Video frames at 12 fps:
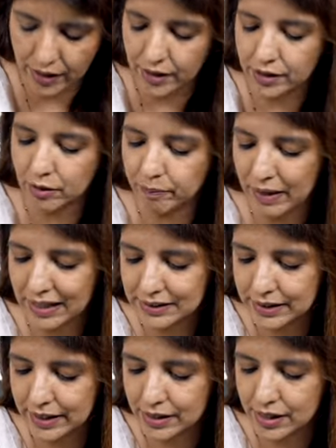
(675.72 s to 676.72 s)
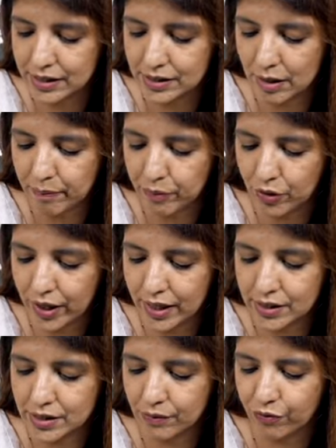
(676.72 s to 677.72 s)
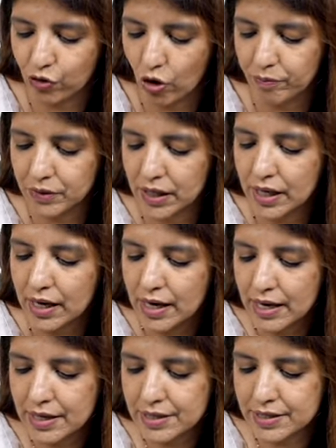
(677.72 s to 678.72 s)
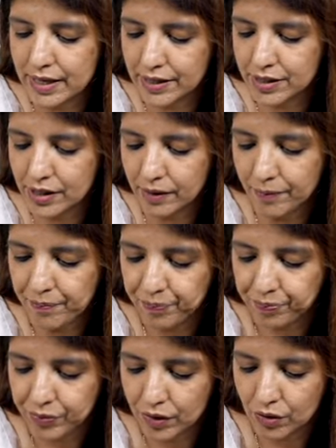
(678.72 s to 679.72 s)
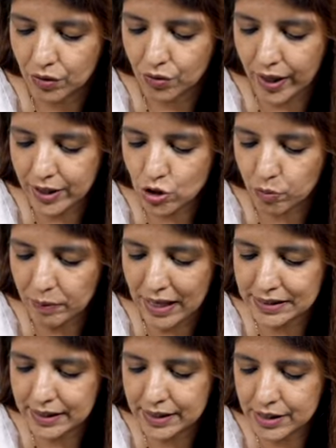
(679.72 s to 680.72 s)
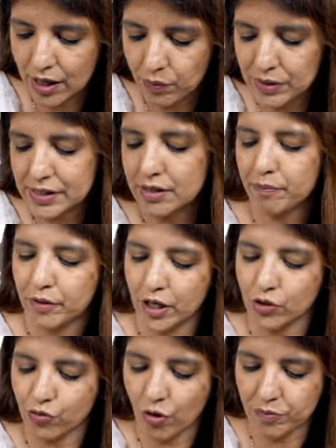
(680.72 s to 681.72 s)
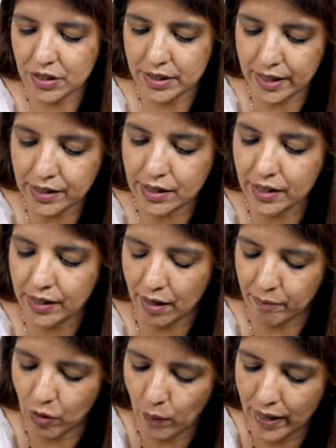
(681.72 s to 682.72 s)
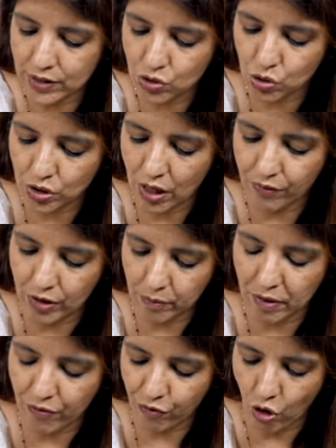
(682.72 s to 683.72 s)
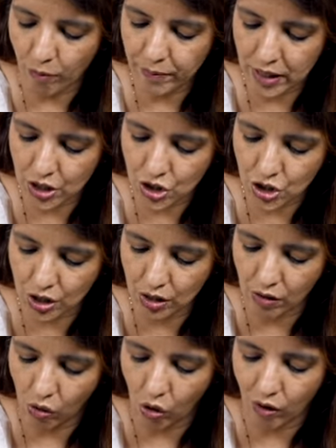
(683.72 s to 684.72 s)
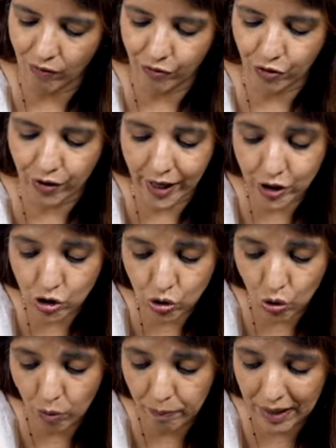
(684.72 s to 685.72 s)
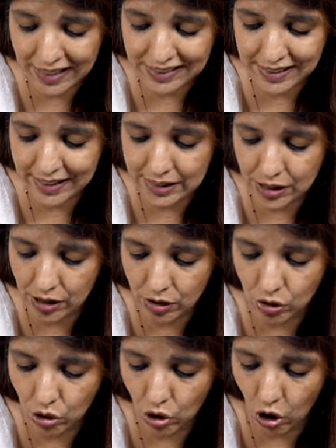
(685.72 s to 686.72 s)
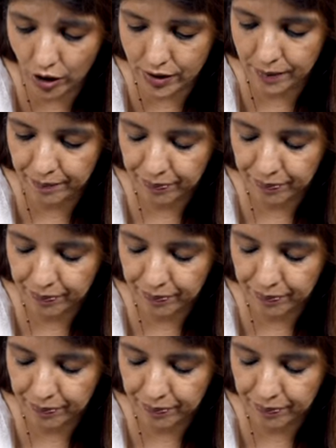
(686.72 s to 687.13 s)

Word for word: here. The placenta separates from the center right? So placenta will separate from the center, number one. So there will be formation of retroplacental clot,